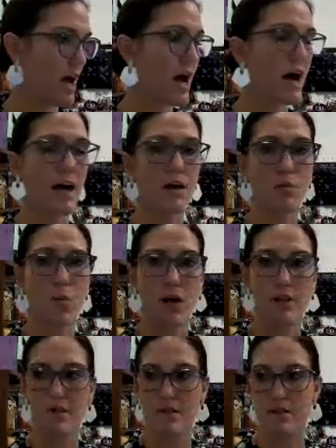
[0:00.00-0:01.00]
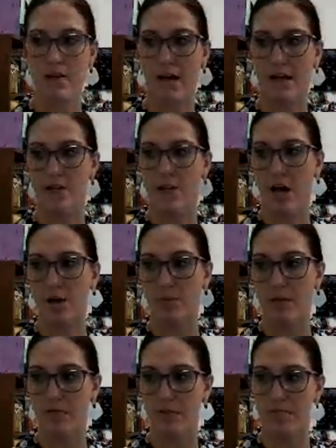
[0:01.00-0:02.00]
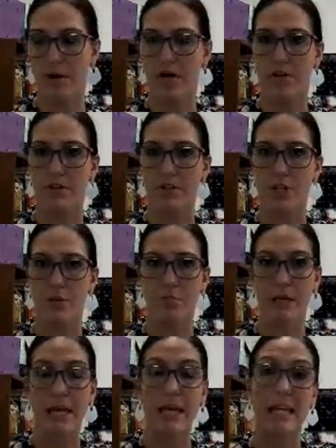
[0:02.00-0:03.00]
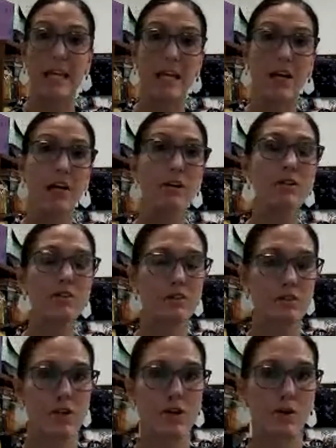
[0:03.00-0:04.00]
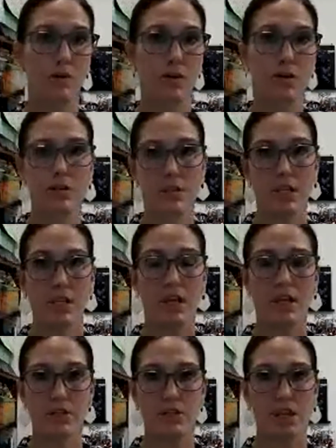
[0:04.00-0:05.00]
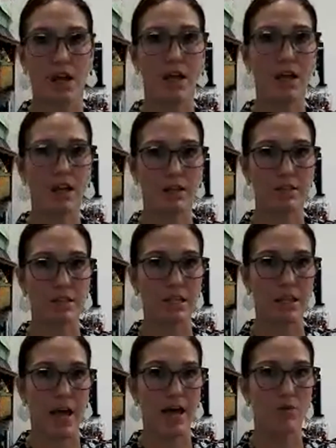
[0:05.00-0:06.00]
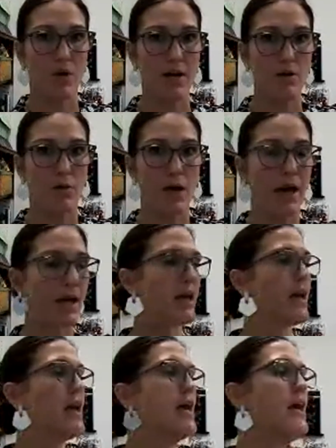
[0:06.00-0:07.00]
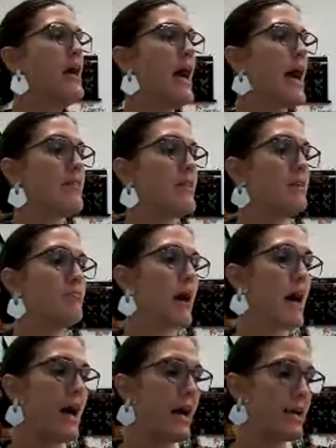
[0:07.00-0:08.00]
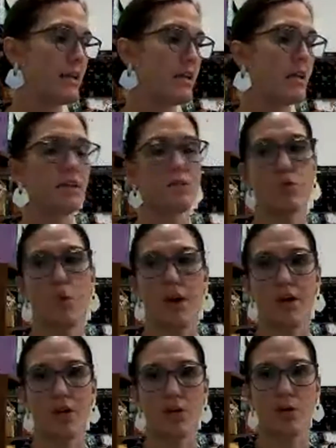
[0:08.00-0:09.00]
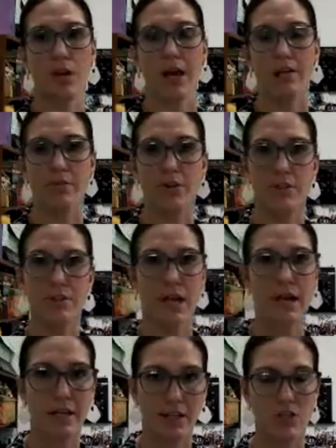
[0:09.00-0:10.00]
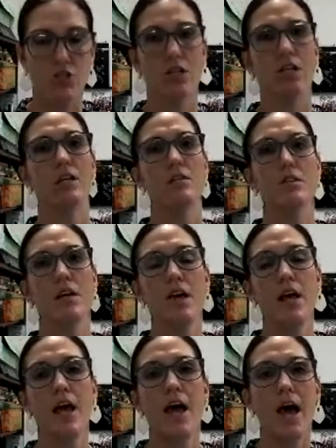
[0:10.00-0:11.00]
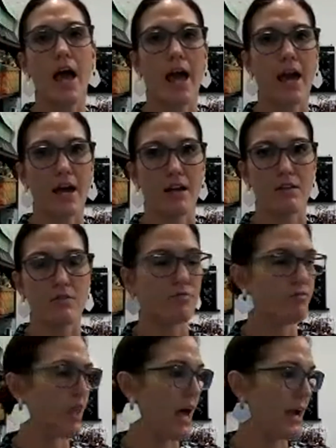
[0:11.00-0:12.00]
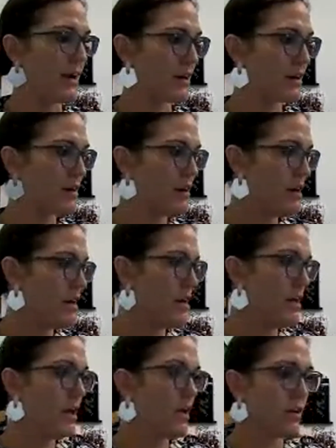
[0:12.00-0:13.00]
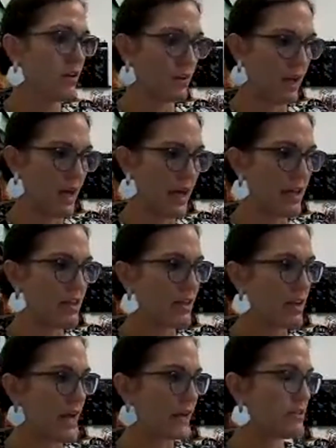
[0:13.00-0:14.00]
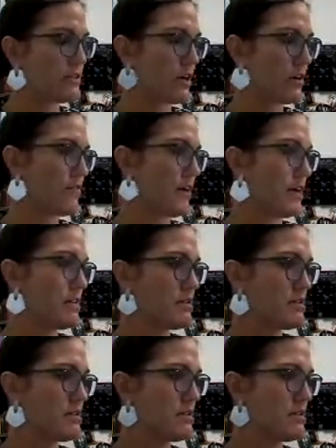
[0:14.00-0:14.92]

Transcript: I want the signed copy of the partnership in here so TDHCA can see that right away. And then behind it is where you will have your sign-in sheet and flyer. Okay, next service,